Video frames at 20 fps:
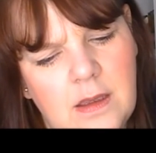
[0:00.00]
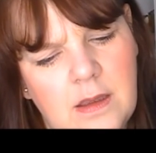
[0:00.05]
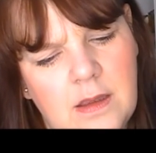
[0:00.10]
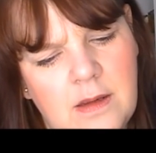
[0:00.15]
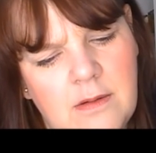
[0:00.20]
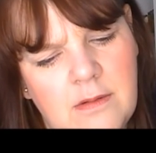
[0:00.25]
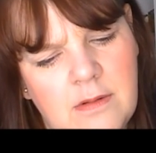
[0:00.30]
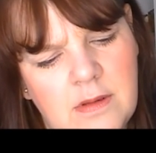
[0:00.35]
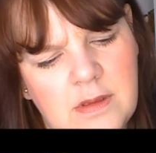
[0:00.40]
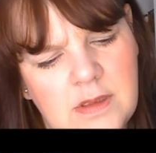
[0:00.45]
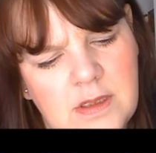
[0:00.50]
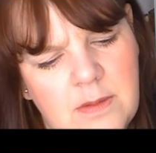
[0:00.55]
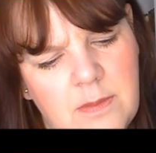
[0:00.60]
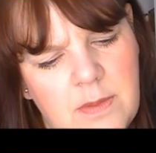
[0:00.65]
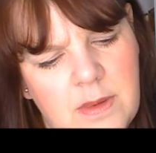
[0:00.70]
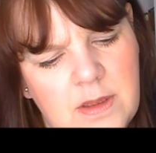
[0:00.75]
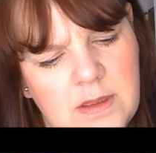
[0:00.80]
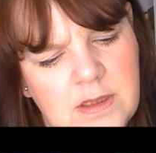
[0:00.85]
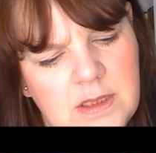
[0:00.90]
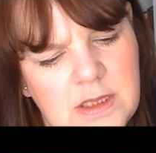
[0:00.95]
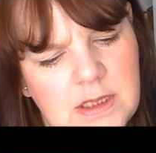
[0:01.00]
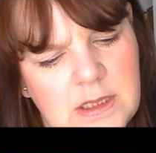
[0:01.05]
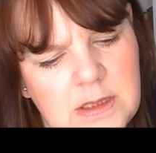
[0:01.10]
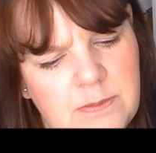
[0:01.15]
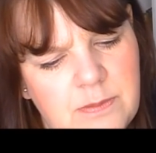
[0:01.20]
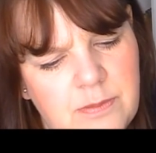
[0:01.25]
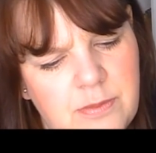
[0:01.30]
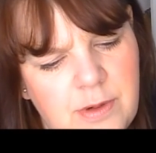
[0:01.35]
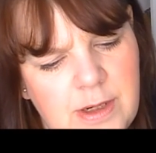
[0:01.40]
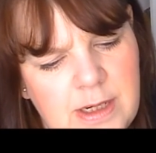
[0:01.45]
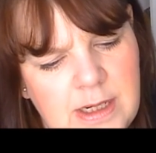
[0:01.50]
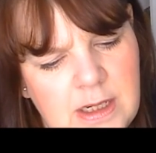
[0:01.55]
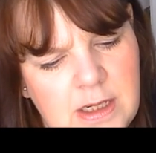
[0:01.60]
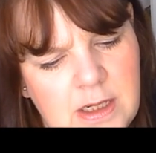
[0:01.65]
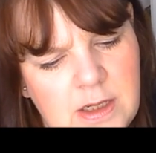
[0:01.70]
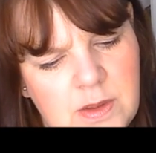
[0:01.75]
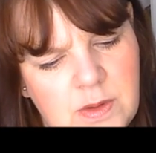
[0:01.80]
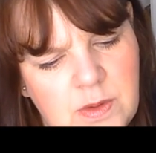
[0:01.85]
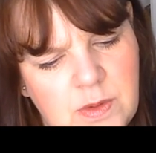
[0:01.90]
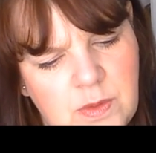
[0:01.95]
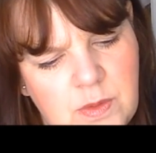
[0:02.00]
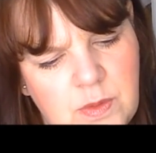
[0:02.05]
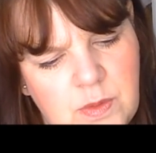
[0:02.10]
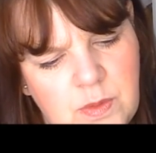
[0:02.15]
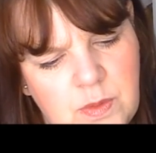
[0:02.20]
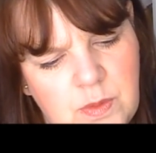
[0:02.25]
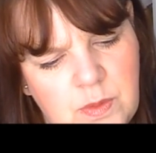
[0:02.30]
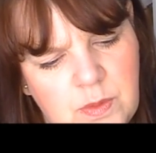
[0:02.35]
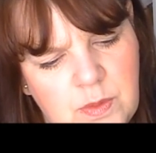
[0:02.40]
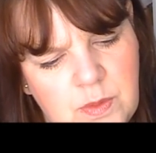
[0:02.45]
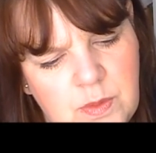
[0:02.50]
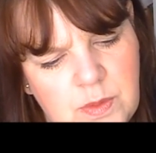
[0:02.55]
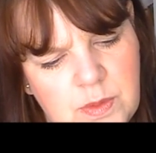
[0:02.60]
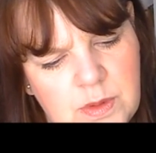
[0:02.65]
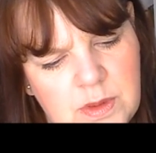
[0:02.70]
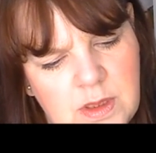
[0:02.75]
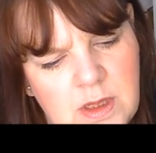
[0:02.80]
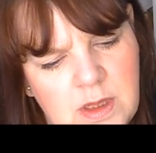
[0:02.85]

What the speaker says: there are some of the sprinkles.